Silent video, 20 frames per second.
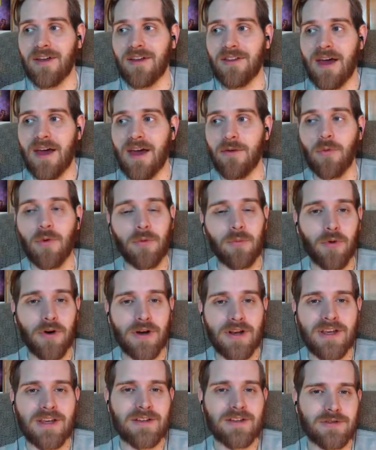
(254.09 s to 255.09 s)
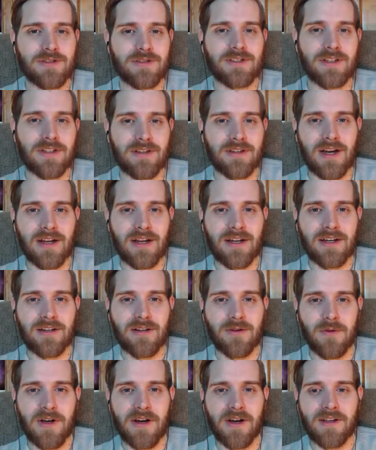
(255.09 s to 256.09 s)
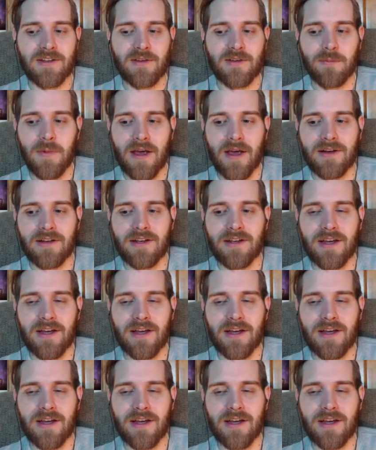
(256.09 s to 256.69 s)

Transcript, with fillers: that were pretty interesting that I didn't quite expect,